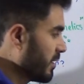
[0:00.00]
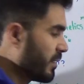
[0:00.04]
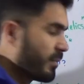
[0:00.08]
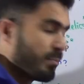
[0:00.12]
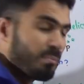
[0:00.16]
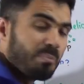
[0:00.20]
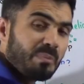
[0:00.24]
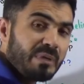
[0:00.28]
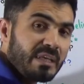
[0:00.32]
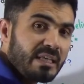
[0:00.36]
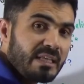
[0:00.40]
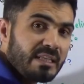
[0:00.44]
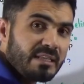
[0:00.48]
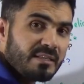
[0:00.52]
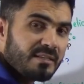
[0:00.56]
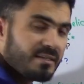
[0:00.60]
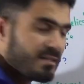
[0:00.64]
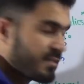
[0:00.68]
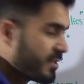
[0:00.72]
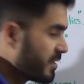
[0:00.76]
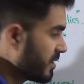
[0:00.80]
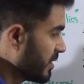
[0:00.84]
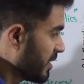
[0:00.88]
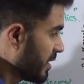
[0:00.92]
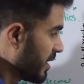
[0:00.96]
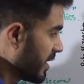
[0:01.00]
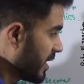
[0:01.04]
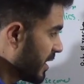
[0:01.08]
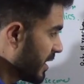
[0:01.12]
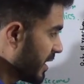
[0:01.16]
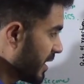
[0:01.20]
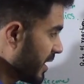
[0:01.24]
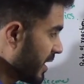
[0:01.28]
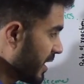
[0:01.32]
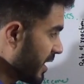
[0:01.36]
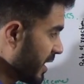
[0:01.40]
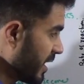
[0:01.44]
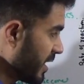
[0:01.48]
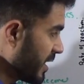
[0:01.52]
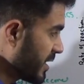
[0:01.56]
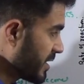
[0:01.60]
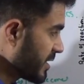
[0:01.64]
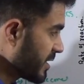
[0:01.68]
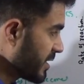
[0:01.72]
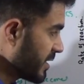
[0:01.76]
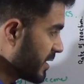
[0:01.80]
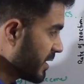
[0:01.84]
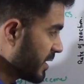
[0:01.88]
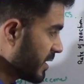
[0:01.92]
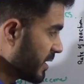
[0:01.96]
means at
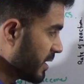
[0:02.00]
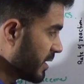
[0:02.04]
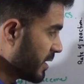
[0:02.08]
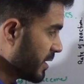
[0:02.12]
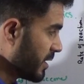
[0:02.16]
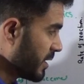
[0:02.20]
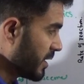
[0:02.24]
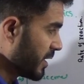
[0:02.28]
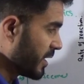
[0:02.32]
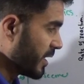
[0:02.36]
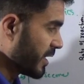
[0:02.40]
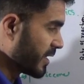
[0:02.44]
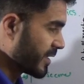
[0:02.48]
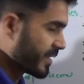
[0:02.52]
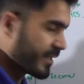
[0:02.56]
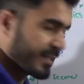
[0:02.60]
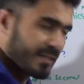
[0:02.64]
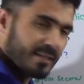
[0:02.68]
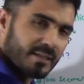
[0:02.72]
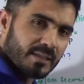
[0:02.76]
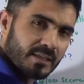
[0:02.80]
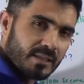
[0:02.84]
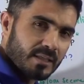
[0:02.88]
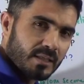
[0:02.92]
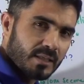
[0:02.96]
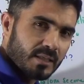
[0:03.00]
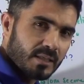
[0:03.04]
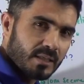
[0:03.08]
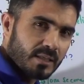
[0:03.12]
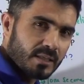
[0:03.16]
the